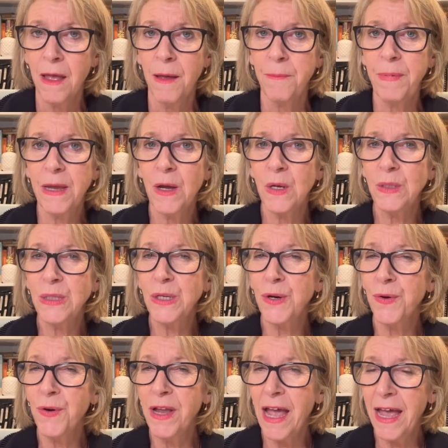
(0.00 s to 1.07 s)
because
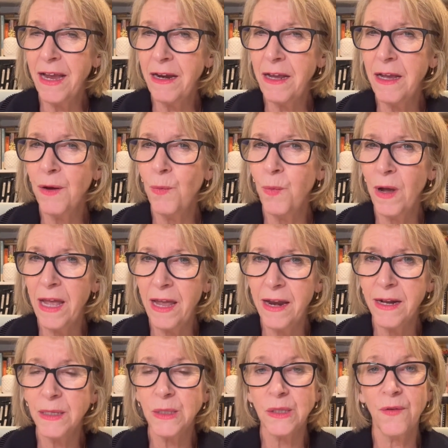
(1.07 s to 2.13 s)
creating
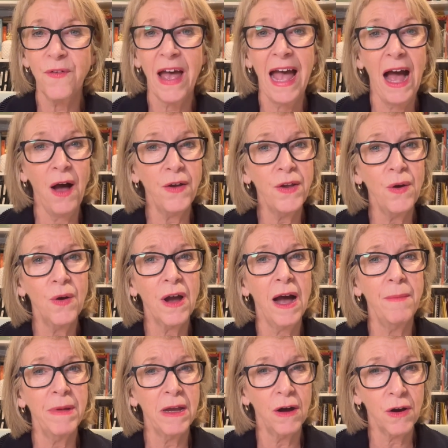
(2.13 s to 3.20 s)
awareness of how you're
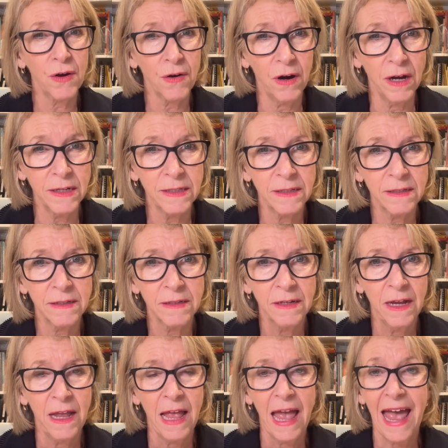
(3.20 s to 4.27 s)
coming across
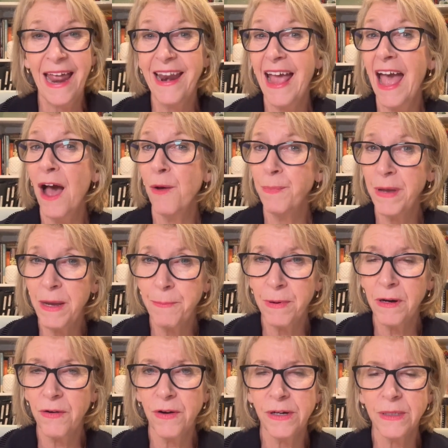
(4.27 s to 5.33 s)
and how people
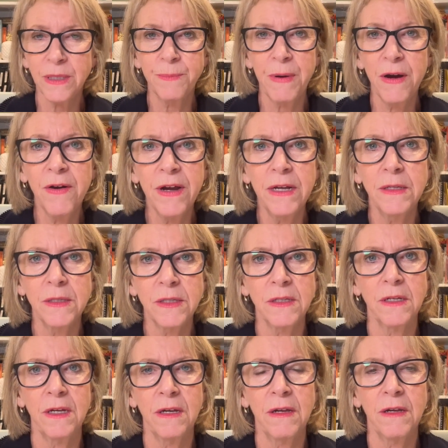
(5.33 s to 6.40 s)
are
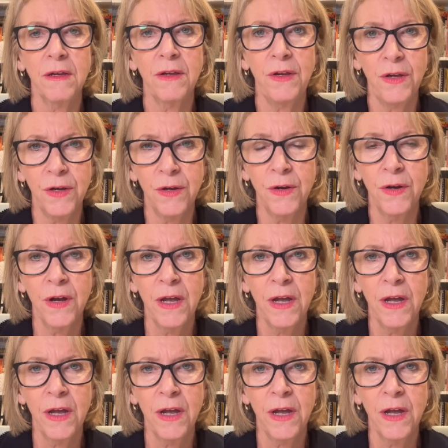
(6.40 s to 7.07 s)
experiencing you